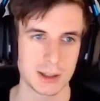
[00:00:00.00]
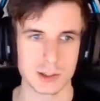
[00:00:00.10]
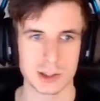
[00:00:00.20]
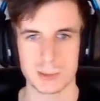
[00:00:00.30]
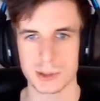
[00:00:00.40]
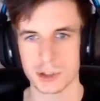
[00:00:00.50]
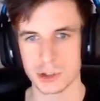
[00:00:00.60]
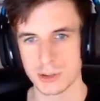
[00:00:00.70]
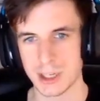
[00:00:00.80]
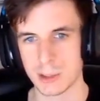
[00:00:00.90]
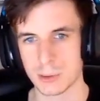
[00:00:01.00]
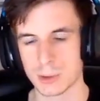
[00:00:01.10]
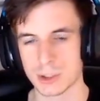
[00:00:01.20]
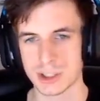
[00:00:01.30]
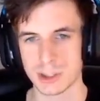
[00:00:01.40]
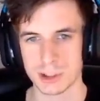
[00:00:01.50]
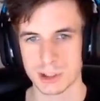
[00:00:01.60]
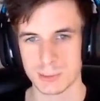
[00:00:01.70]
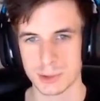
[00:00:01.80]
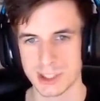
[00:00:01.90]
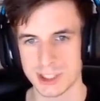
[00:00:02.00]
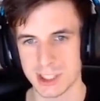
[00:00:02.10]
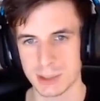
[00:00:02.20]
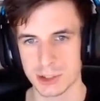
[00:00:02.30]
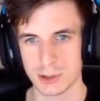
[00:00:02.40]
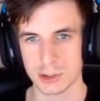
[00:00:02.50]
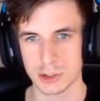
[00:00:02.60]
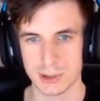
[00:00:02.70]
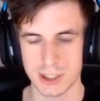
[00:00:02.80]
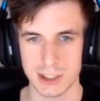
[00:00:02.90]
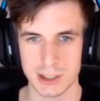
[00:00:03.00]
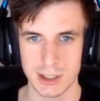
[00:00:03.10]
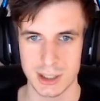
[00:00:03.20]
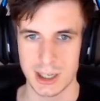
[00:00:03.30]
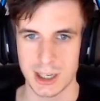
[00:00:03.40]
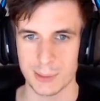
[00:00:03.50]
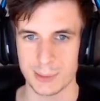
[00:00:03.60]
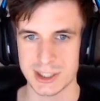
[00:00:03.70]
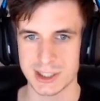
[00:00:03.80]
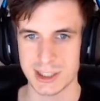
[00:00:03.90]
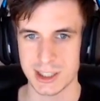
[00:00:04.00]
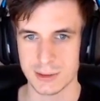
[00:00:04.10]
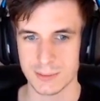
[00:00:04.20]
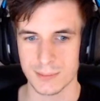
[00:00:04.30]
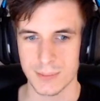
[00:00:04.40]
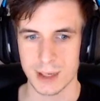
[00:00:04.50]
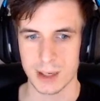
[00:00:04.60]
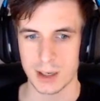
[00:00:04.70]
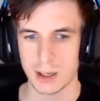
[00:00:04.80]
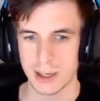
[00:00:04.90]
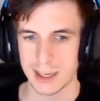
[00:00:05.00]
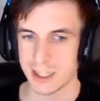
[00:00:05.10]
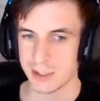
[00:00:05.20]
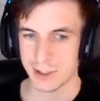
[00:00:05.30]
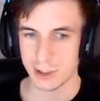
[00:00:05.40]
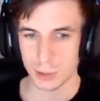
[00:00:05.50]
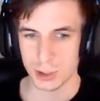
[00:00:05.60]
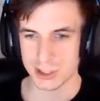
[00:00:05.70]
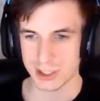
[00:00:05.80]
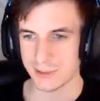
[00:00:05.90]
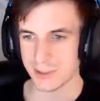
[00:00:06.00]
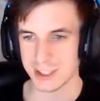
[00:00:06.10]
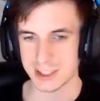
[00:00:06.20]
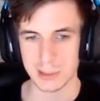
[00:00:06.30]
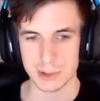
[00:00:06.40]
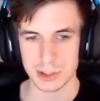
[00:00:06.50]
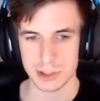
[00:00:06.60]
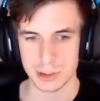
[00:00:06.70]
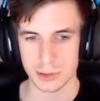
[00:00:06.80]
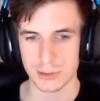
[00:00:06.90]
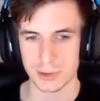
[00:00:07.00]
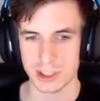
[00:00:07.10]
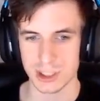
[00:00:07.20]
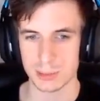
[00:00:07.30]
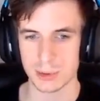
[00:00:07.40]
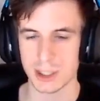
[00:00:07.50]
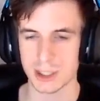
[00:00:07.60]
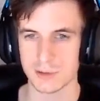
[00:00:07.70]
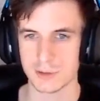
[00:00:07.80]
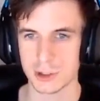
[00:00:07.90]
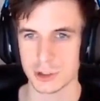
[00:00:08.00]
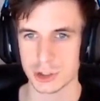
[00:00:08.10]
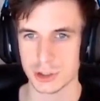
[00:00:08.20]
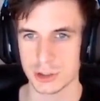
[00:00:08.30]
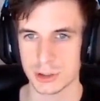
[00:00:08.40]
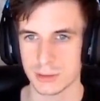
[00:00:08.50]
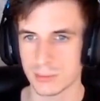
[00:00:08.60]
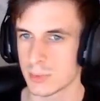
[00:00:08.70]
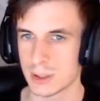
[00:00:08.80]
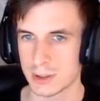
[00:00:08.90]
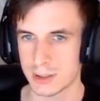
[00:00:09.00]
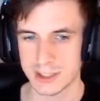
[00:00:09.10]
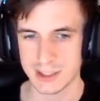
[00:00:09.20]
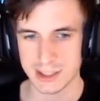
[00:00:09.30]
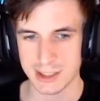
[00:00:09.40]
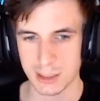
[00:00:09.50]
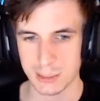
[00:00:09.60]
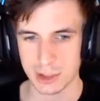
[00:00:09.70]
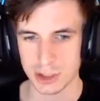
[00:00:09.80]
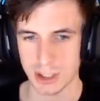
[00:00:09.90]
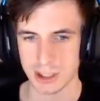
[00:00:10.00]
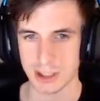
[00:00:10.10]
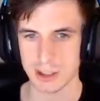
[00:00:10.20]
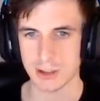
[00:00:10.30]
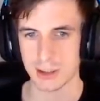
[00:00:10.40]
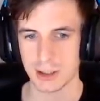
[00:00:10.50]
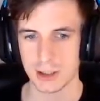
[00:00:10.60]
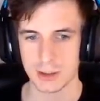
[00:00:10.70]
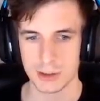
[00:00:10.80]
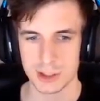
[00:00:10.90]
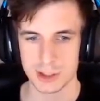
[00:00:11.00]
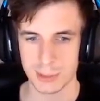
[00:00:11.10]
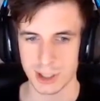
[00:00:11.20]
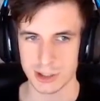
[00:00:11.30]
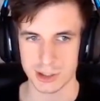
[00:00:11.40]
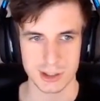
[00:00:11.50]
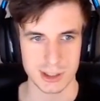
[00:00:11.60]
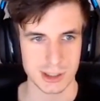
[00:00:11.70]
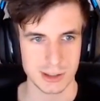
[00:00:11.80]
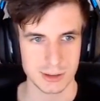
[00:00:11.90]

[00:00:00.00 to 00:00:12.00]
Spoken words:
So I'm going to show you how it works. It works up to 6 enemies, so I'll show it here. I place it down, anything works, anything that damages. So for example, I can Frost Shock, they take the damage, I can use my Sundering.